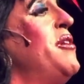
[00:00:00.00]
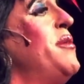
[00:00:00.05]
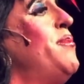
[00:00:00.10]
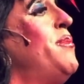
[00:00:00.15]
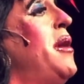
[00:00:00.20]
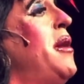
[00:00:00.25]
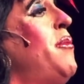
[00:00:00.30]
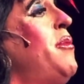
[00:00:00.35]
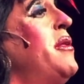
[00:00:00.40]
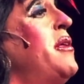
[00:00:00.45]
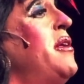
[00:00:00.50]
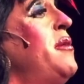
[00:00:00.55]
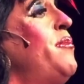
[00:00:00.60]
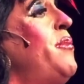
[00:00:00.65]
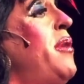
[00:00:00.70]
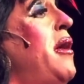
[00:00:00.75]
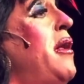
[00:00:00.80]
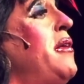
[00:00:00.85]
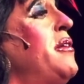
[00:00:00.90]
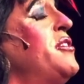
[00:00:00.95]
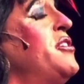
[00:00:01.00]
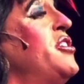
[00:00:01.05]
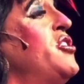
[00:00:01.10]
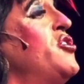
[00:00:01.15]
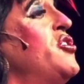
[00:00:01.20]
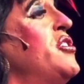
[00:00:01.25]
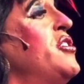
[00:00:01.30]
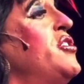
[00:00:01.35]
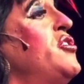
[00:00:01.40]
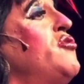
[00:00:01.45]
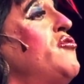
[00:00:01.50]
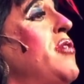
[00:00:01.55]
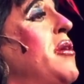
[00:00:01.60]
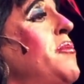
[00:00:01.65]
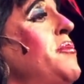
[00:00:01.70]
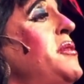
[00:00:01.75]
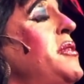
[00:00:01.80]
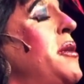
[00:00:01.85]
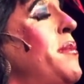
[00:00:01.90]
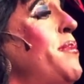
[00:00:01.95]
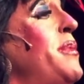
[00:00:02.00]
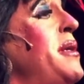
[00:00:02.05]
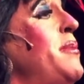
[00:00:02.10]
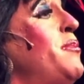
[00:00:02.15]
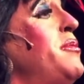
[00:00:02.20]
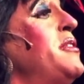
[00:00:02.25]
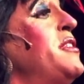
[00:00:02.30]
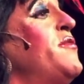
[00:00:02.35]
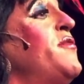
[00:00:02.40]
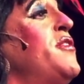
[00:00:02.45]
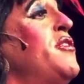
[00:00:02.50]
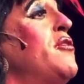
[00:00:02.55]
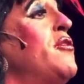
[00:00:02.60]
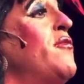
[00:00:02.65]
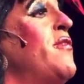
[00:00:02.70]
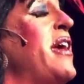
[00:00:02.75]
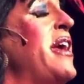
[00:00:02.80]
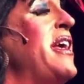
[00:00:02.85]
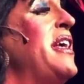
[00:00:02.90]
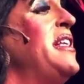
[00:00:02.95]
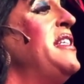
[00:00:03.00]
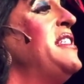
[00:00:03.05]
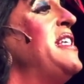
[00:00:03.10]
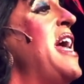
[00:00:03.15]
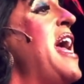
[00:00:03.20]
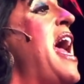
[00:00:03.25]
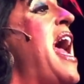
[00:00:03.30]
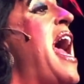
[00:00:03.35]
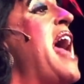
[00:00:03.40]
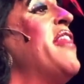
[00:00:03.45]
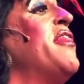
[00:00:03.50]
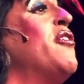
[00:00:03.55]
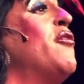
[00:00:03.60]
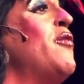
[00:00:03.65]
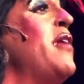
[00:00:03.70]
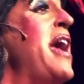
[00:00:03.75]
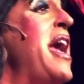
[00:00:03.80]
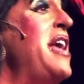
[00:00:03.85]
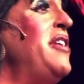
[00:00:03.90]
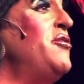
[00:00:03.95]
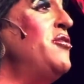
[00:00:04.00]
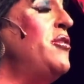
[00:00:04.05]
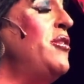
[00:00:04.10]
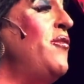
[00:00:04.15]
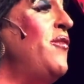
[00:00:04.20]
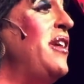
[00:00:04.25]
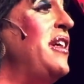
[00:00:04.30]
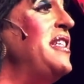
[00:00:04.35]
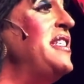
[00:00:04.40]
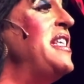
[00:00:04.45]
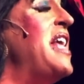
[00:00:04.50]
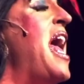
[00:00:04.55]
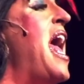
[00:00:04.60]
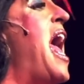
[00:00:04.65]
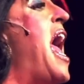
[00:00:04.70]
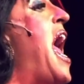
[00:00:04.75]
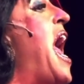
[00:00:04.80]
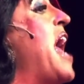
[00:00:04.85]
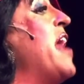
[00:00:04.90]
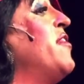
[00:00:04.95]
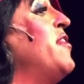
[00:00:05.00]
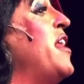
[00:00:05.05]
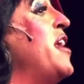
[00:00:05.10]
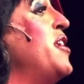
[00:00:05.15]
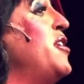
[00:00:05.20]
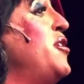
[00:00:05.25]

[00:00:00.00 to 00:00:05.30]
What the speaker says: Republican politicians drummed up people's fear of AIDS and their hatred of us, and